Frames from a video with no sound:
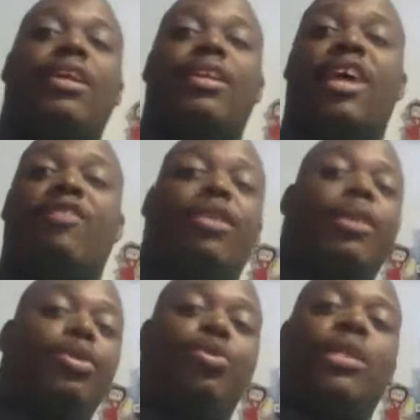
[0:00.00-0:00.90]
Now for
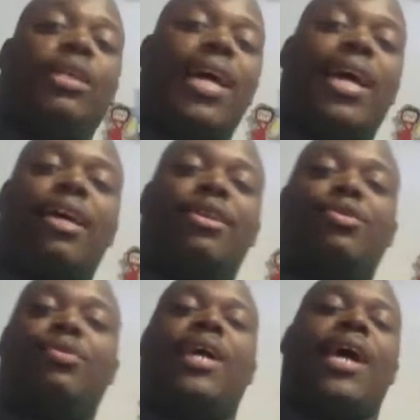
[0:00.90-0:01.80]
number 29,
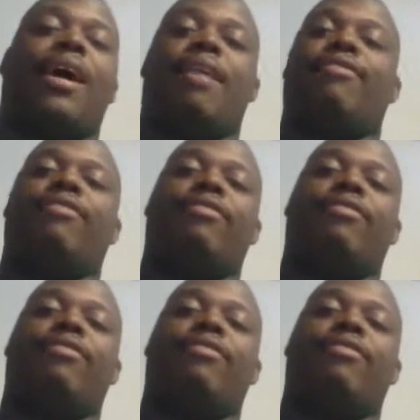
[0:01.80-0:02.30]
we have